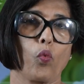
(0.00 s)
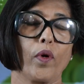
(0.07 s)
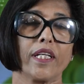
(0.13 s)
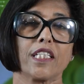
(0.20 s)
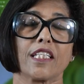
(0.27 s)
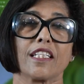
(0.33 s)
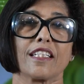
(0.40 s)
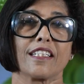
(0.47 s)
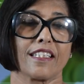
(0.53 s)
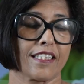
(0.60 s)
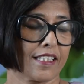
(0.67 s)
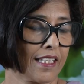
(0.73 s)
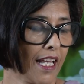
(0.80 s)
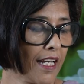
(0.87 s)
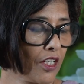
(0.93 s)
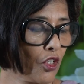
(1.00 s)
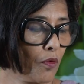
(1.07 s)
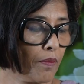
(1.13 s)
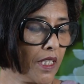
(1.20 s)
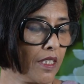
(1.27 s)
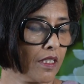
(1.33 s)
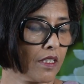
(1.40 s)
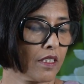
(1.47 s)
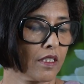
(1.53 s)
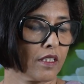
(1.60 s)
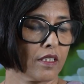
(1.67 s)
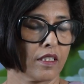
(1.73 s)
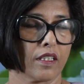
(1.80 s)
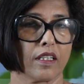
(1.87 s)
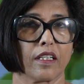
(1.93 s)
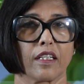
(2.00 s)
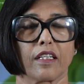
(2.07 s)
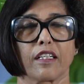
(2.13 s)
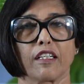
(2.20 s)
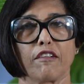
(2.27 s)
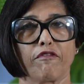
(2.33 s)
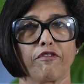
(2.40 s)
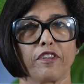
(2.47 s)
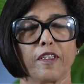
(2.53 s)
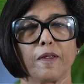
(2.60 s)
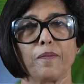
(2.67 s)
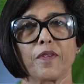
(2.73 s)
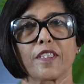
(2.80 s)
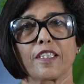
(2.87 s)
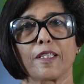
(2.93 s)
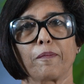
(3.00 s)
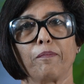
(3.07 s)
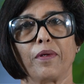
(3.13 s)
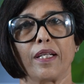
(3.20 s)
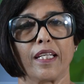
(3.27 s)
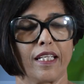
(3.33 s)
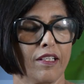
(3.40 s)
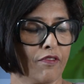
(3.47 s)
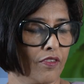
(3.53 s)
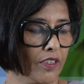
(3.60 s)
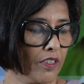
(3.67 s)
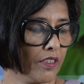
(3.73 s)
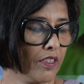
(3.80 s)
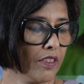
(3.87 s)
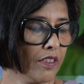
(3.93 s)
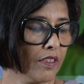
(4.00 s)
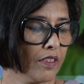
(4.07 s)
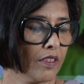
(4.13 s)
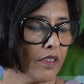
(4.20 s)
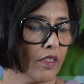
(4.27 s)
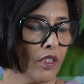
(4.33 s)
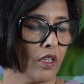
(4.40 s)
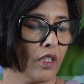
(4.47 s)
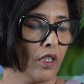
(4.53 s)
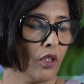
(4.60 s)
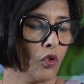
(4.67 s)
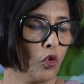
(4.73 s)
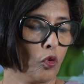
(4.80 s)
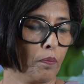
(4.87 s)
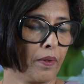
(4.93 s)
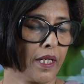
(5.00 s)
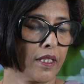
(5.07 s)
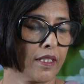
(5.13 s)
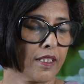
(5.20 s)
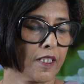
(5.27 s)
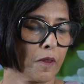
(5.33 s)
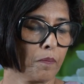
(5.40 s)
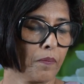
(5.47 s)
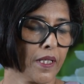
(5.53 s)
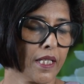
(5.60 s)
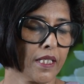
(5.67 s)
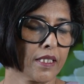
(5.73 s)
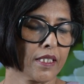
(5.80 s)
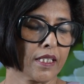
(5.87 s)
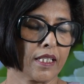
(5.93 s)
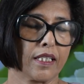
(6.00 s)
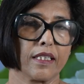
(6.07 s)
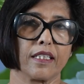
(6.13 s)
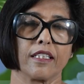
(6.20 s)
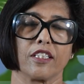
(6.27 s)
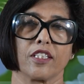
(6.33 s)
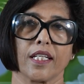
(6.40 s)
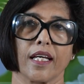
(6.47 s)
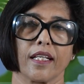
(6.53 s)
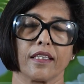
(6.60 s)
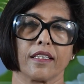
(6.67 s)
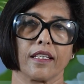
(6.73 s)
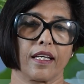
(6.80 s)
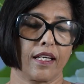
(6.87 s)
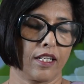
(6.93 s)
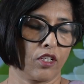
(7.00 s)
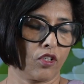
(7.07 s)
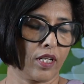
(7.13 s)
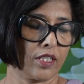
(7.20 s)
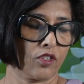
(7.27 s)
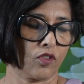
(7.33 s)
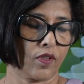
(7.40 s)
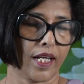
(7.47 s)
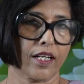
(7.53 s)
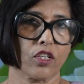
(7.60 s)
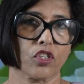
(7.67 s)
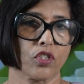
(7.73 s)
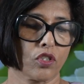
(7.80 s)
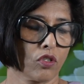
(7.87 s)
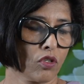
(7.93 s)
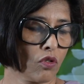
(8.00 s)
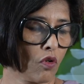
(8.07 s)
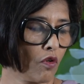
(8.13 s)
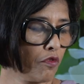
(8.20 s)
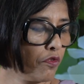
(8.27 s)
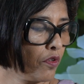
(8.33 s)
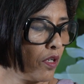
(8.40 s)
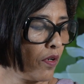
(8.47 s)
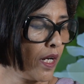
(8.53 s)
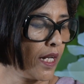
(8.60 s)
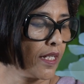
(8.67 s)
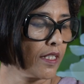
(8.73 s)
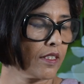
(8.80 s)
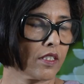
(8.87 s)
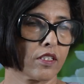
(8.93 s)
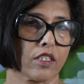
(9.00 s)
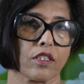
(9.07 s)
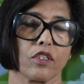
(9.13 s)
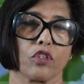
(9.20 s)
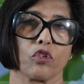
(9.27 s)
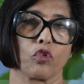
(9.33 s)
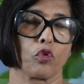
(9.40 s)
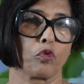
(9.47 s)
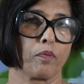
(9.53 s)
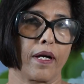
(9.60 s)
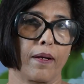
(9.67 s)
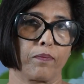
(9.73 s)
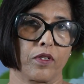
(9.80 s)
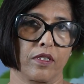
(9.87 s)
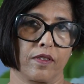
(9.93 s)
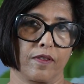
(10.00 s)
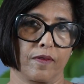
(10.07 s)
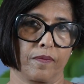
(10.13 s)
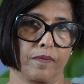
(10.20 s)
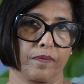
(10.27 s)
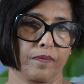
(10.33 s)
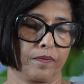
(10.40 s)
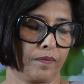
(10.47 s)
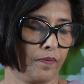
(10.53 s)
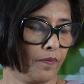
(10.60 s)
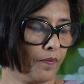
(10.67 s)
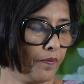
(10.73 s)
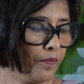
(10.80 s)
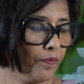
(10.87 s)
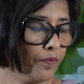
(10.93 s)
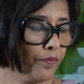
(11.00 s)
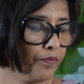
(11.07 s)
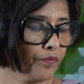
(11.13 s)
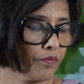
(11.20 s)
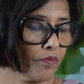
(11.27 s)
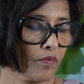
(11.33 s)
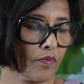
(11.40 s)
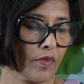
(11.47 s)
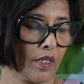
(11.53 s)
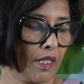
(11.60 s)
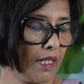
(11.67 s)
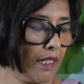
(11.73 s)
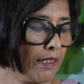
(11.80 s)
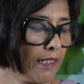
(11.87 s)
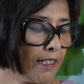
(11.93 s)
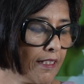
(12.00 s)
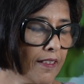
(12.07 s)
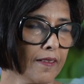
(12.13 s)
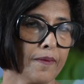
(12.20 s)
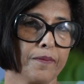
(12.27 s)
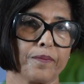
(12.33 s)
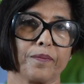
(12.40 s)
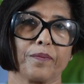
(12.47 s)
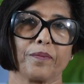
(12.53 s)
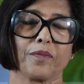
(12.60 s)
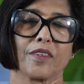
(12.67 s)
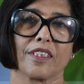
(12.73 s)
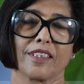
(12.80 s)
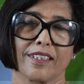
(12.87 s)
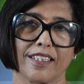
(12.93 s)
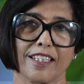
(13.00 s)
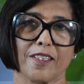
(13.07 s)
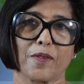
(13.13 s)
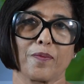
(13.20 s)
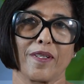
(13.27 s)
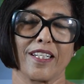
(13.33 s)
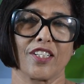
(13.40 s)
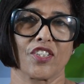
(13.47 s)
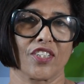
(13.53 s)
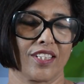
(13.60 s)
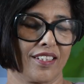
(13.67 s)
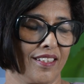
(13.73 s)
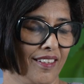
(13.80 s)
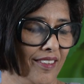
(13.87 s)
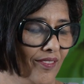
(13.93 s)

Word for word: Which sacrament confirms the believer who participates in the death and resurrection of Christ through baptism? Answer: Chrismation.